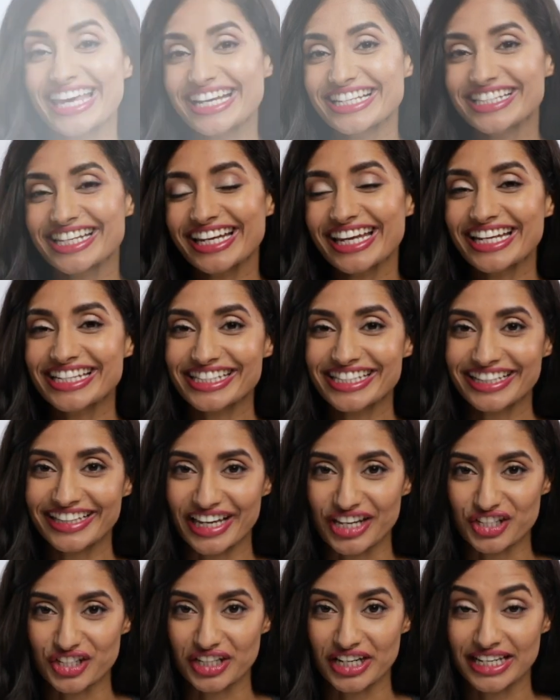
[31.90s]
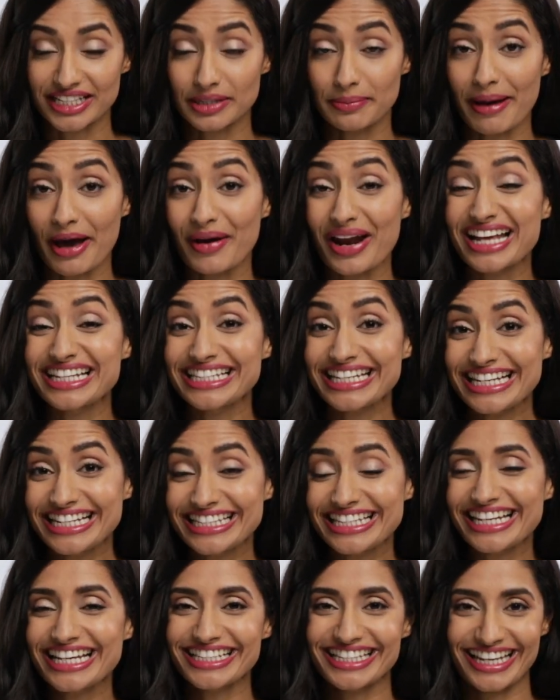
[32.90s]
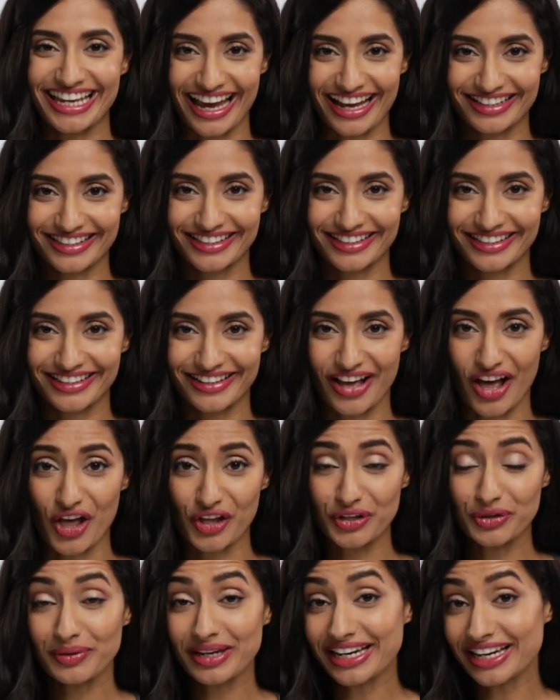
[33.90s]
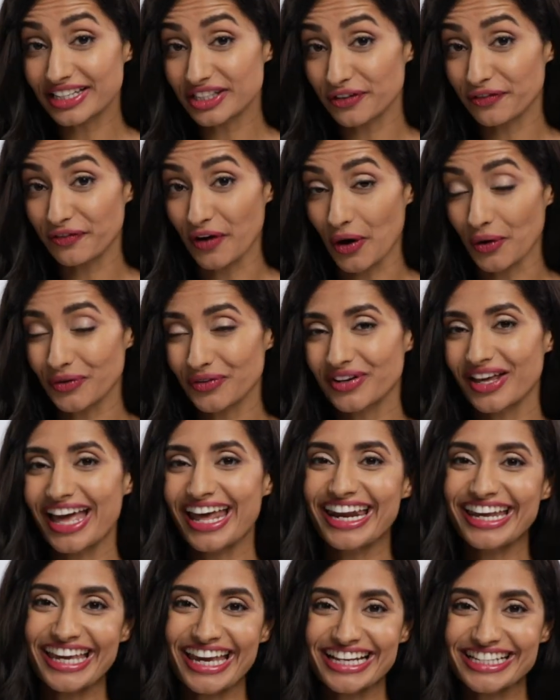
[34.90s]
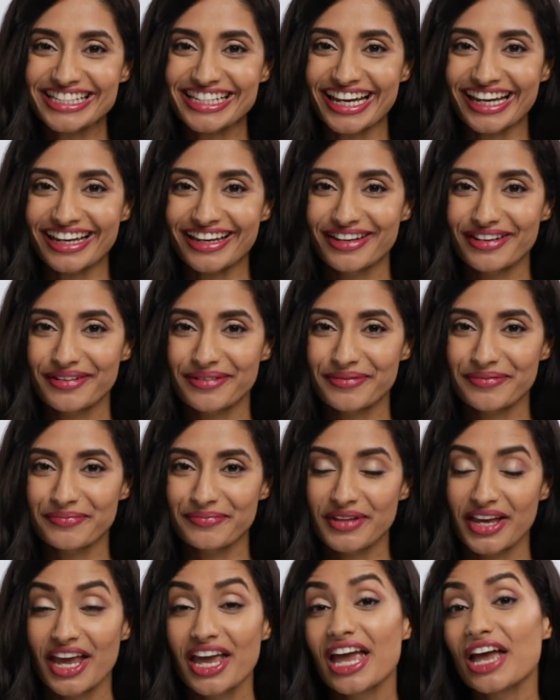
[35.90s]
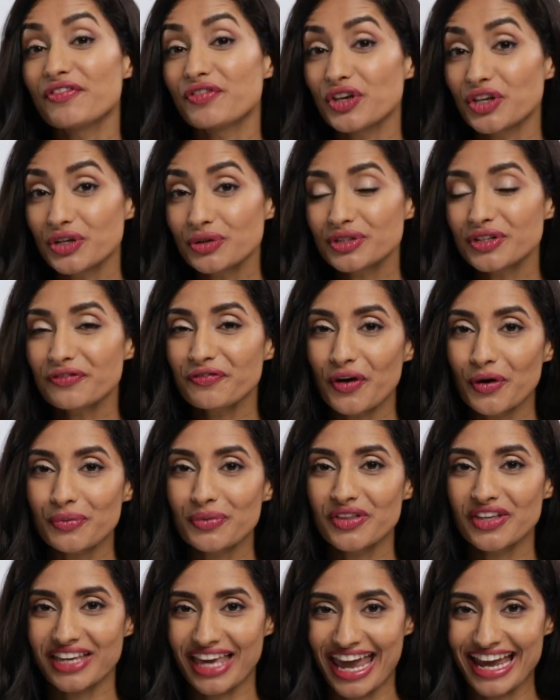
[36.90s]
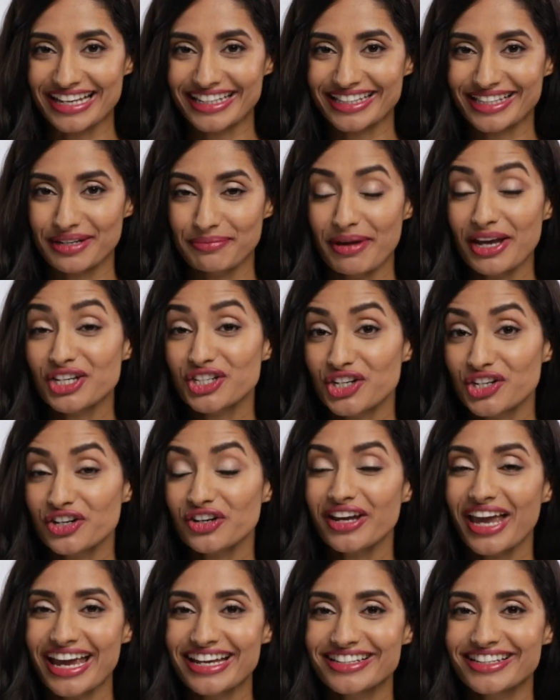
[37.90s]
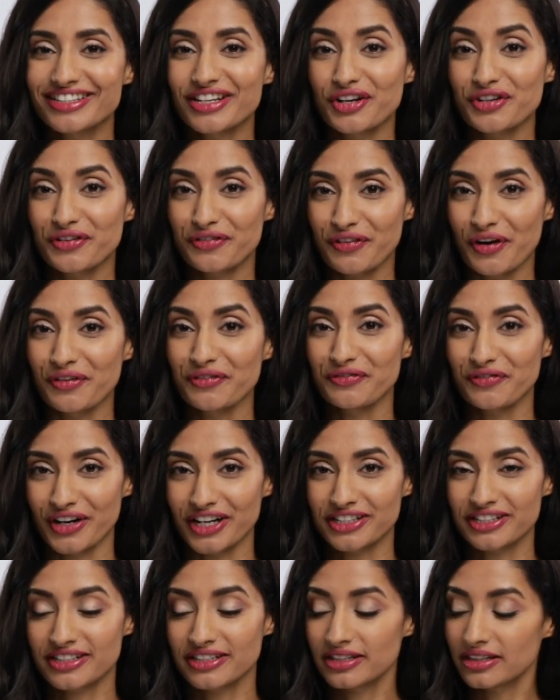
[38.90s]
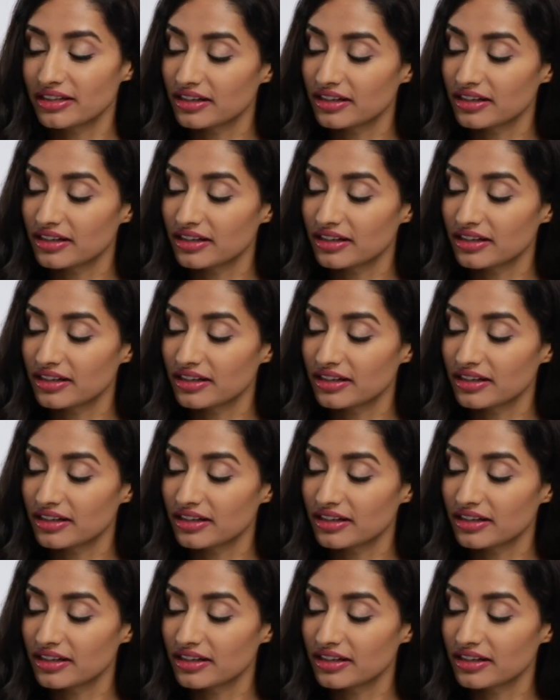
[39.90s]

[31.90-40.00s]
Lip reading: KikStik installation is about as easy as it gets. All you need is a phone and a KikStik. If you use a phone with a case, make sure your case is on your phone first.